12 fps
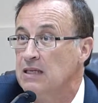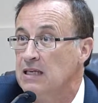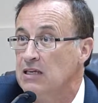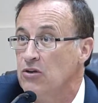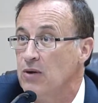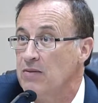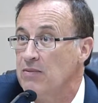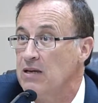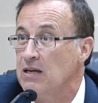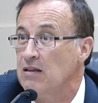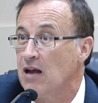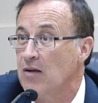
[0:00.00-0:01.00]

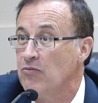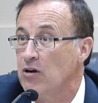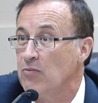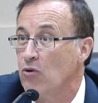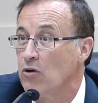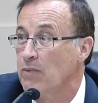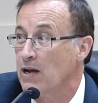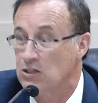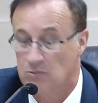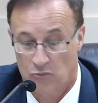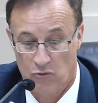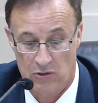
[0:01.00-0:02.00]
EUAB, Library Board,
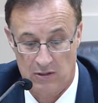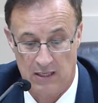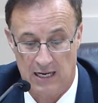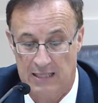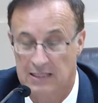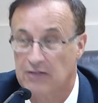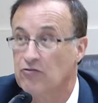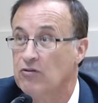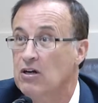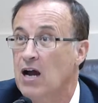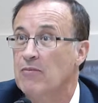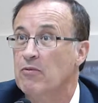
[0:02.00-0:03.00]
Pension Board, and different
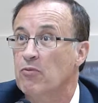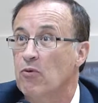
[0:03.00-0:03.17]
retirement